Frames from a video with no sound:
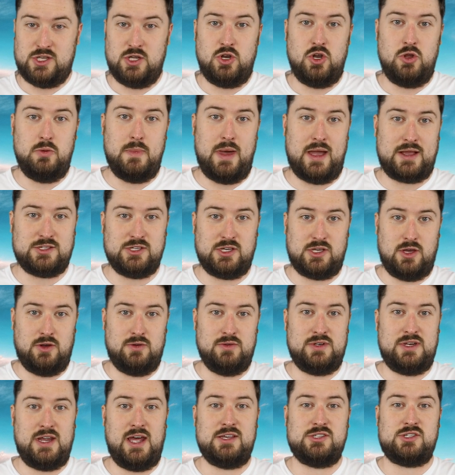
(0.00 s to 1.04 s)
the New Mexico
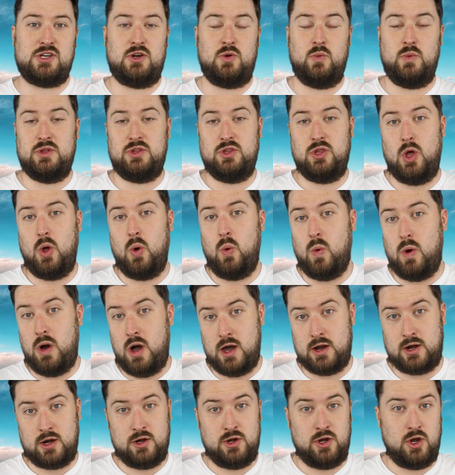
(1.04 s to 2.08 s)
desert with no
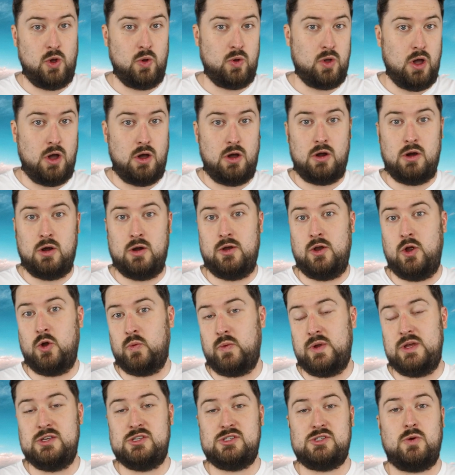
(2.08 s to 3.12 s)
water, no car, no
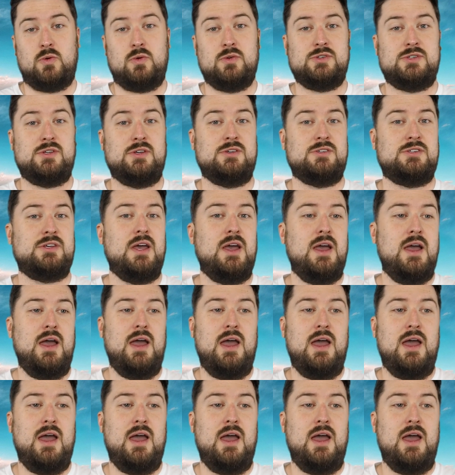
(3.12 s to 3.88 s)
resources.